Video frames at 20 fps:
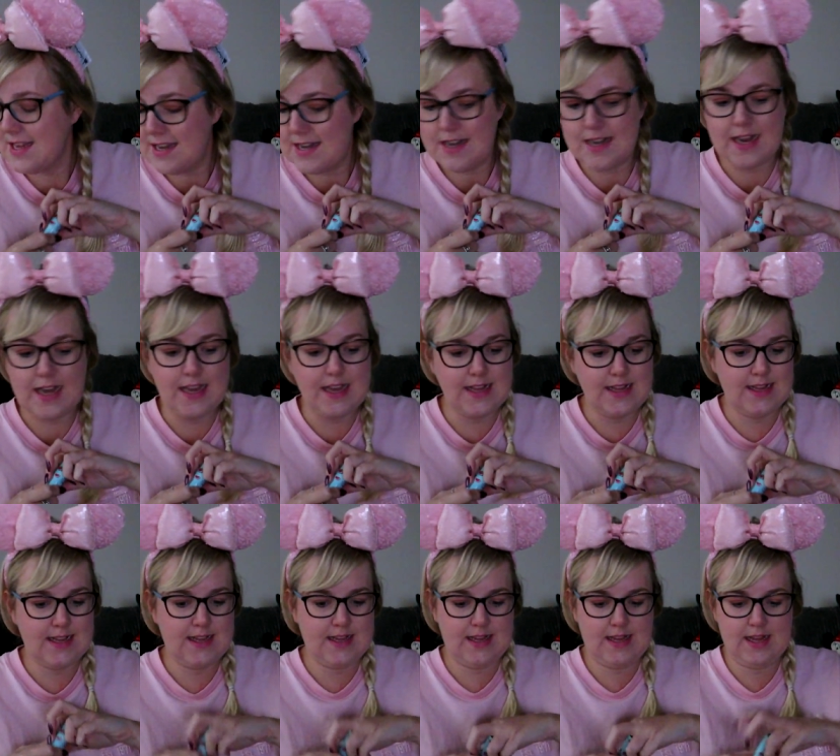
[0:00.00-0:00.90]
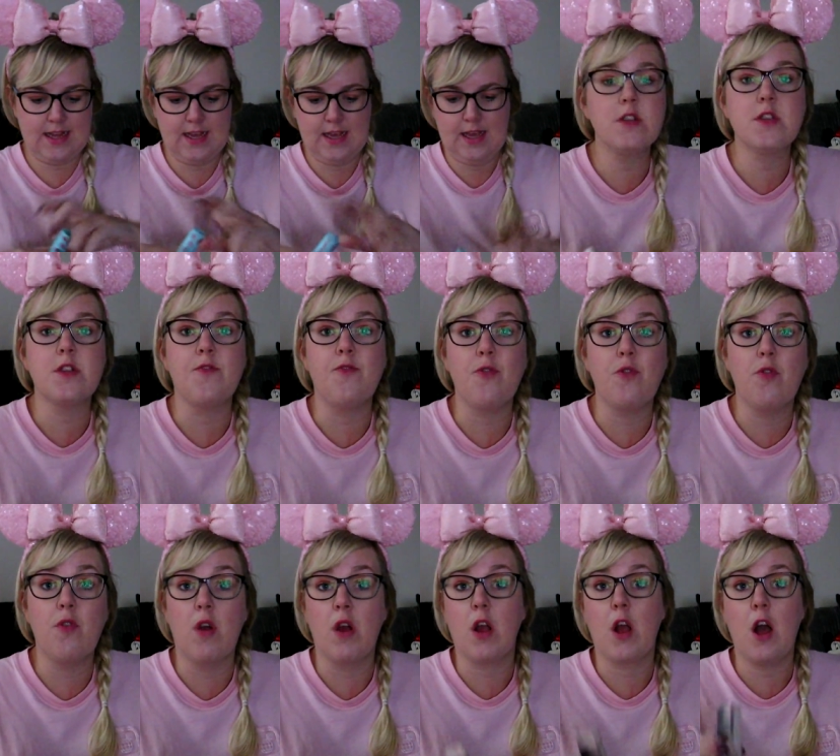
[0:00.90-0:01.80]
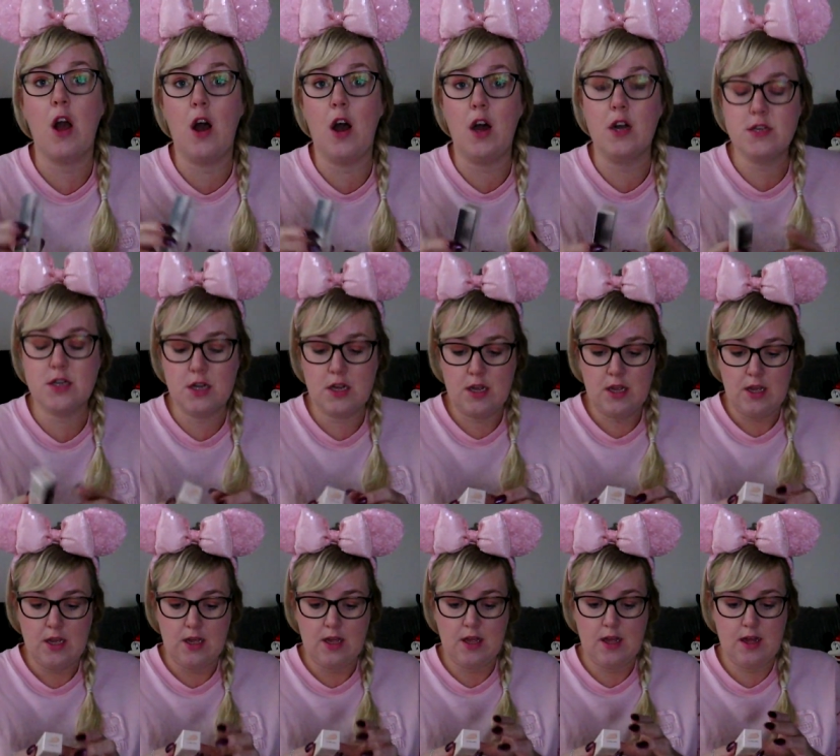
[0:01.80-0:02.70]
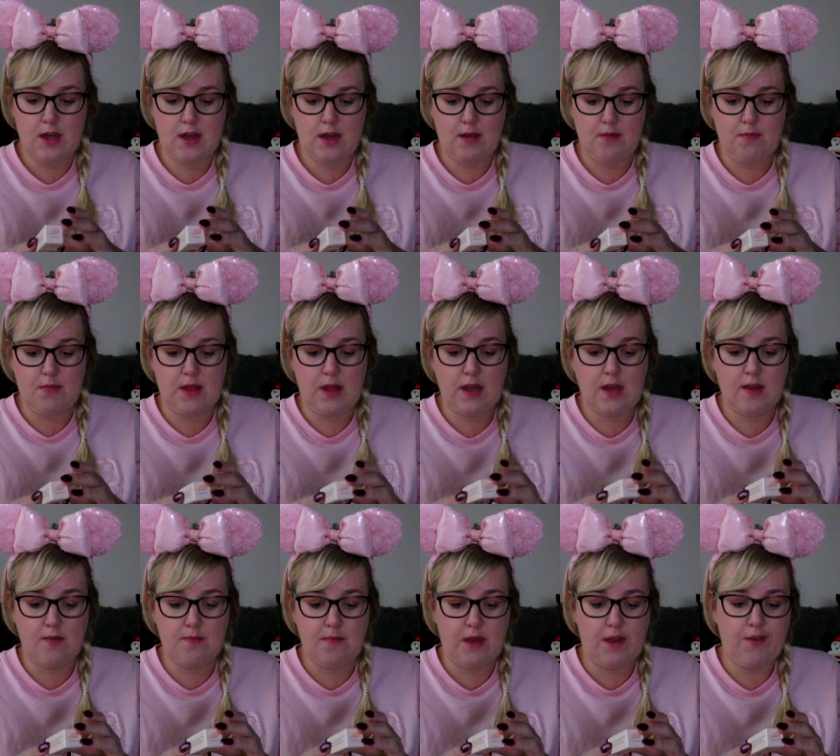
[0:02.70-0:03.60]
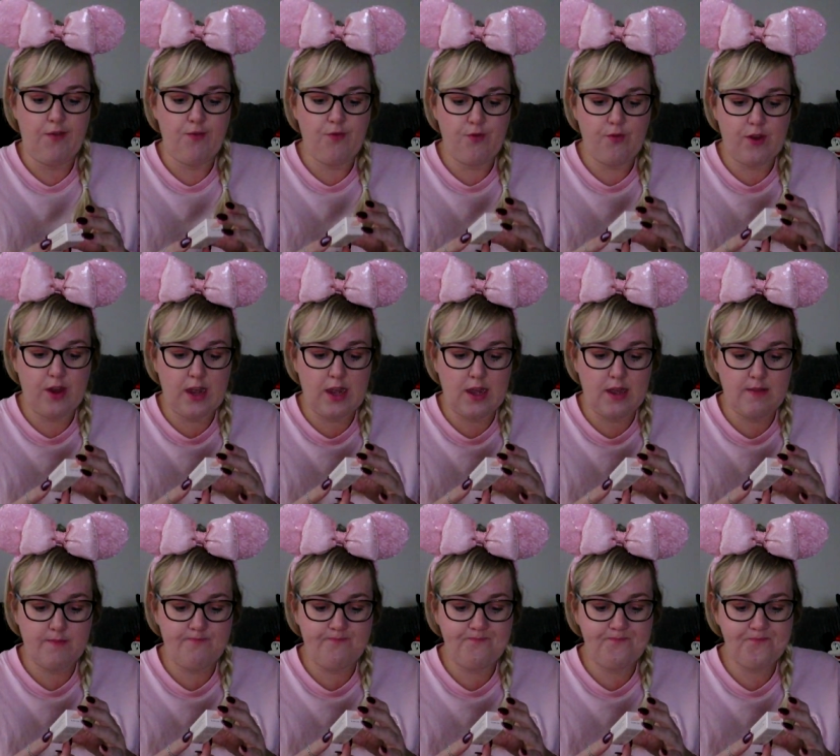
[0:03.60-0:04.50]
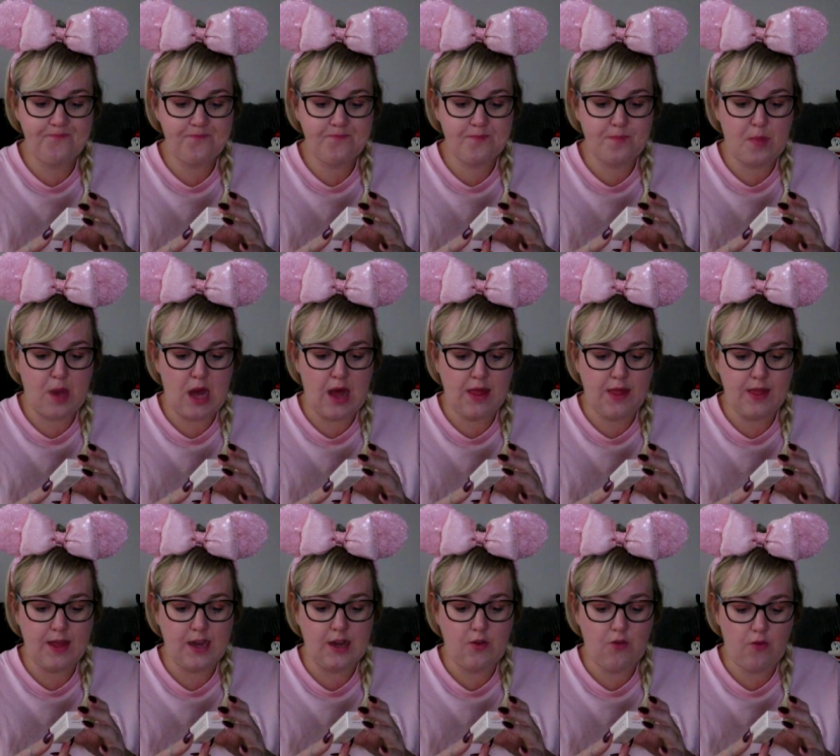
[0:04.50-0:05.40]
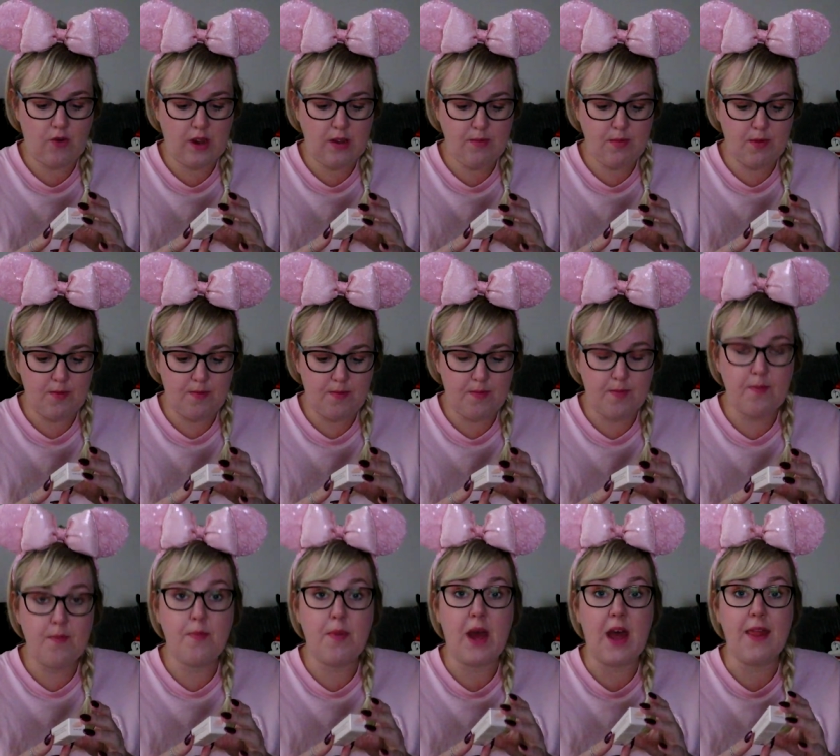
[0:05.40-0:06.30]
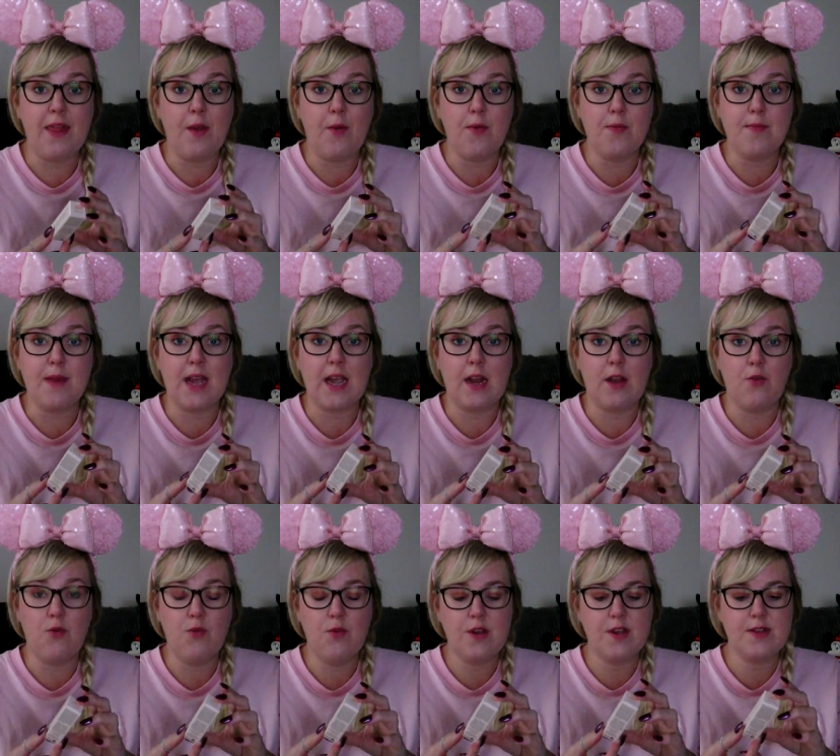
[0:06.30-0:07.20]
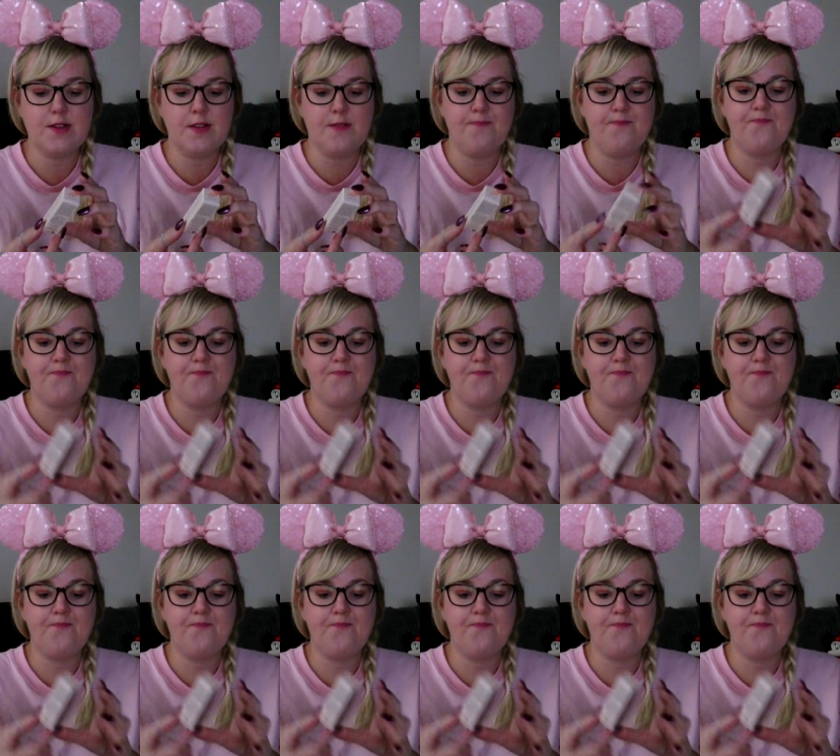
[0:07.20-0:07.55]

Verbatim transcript: Nice. Sephora card, um, they gave me a free birthday treat. My birthday was back in August.